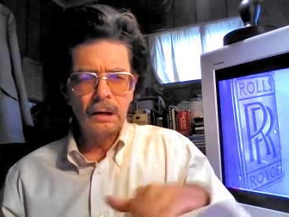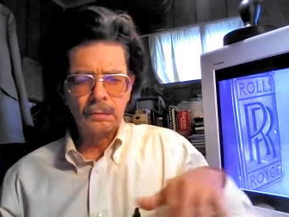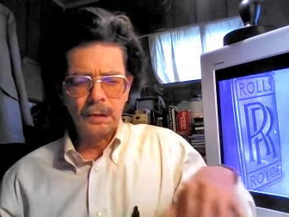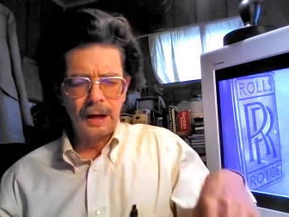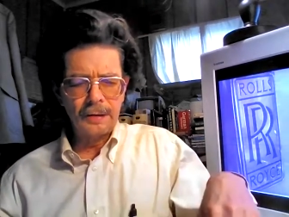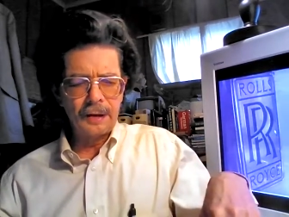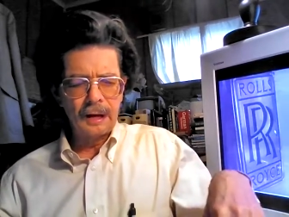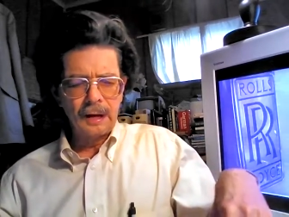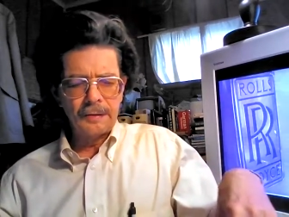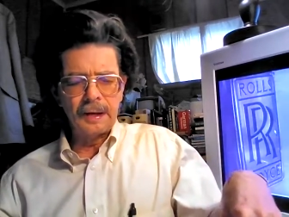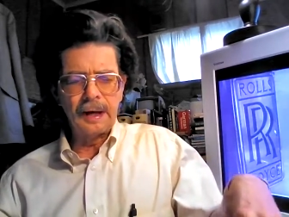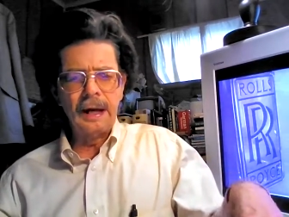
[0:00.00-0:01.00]
with
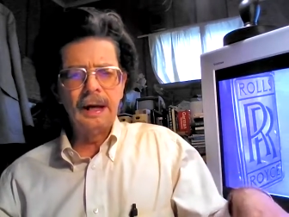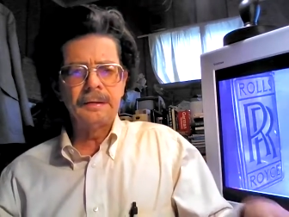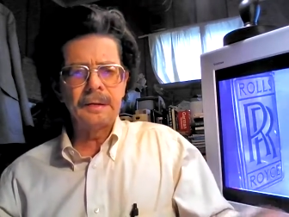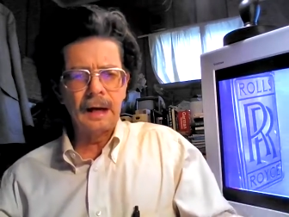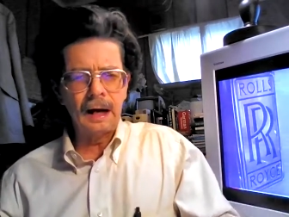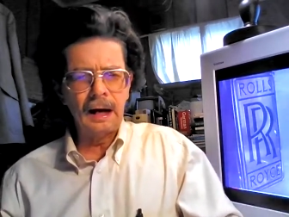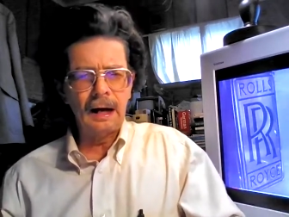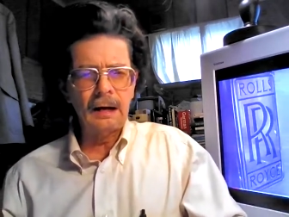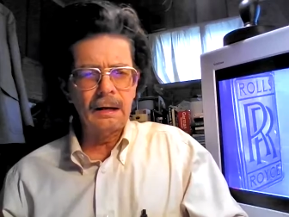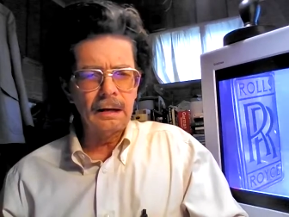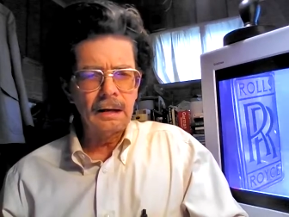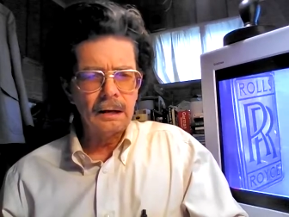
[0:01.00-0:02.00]
the
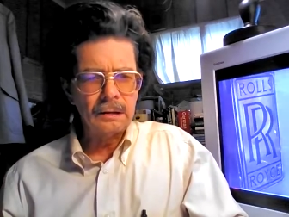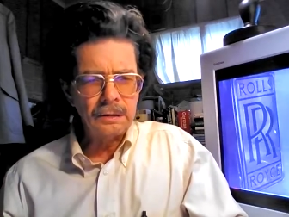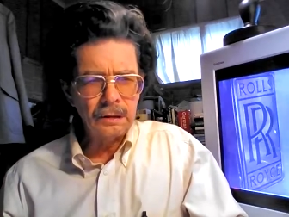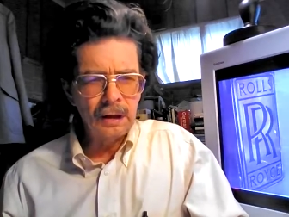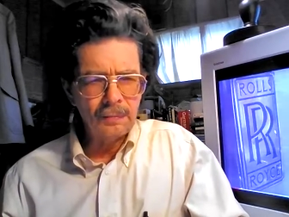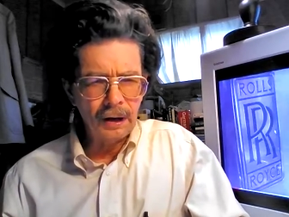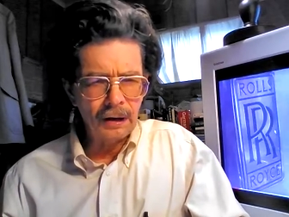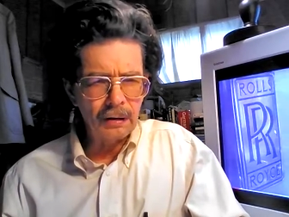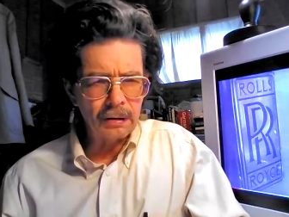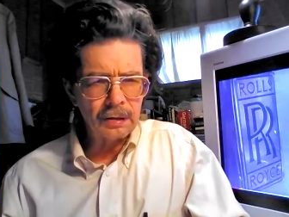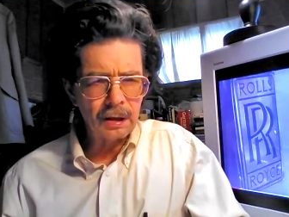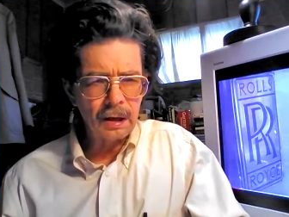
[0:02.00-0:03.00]
entire
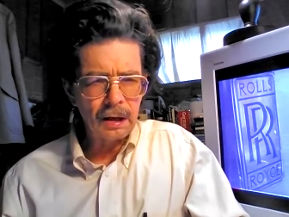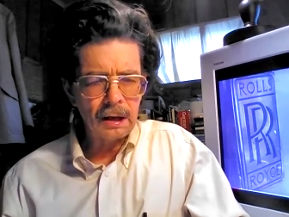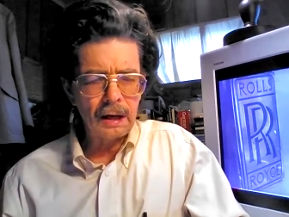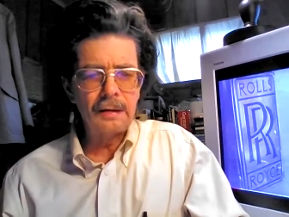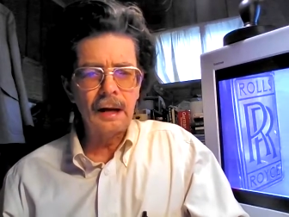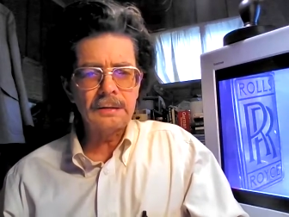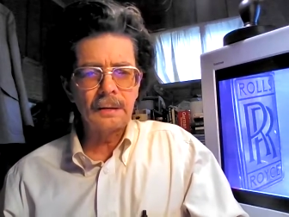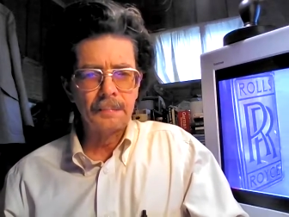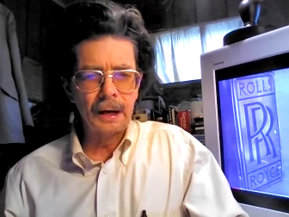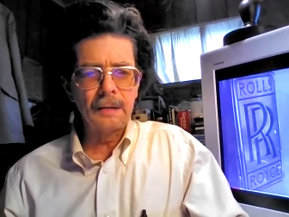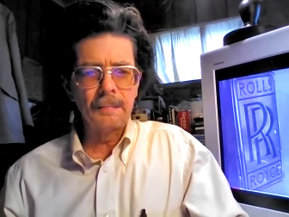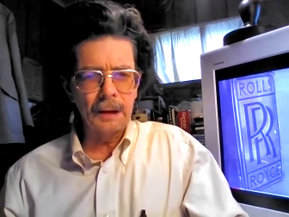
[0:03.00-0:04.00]
universe. And that's a
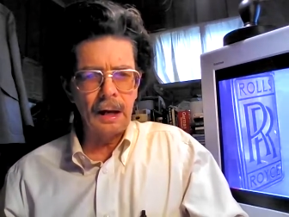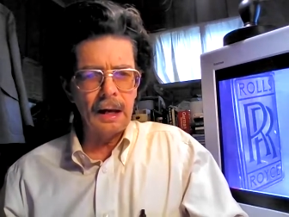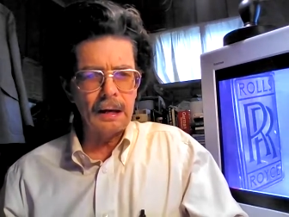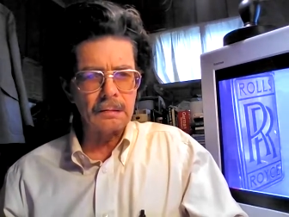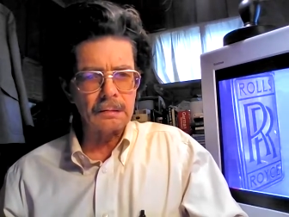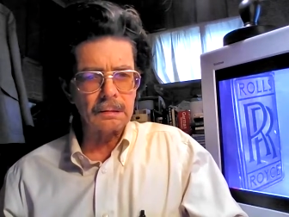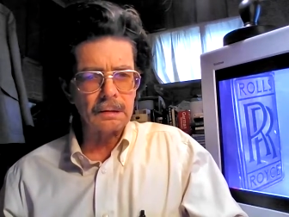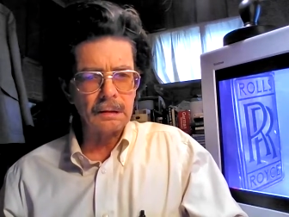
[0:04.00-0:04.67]
big place.